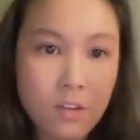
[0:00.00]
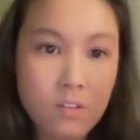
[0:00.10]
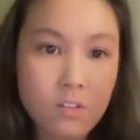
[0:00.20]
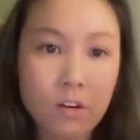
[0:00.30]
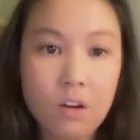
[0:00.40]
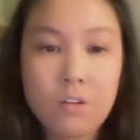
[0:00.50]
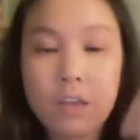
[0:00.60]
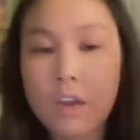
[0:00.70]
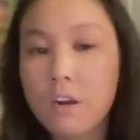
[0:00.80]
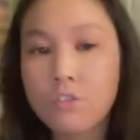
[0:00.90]
So our
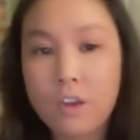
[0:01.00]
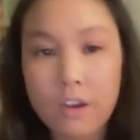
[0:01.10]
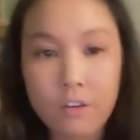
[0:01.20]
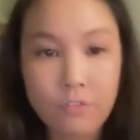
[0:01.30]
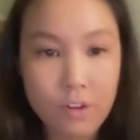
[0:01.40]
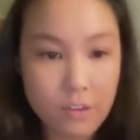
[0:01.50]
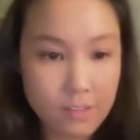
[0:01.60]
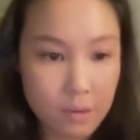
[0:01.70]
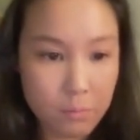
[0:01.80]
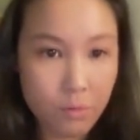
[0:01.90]
OKR tracker, for
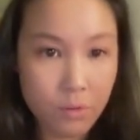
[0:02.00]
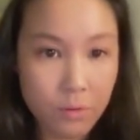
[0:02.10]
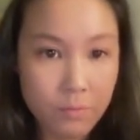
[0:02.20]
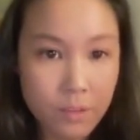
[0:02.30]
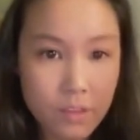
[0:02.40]
example,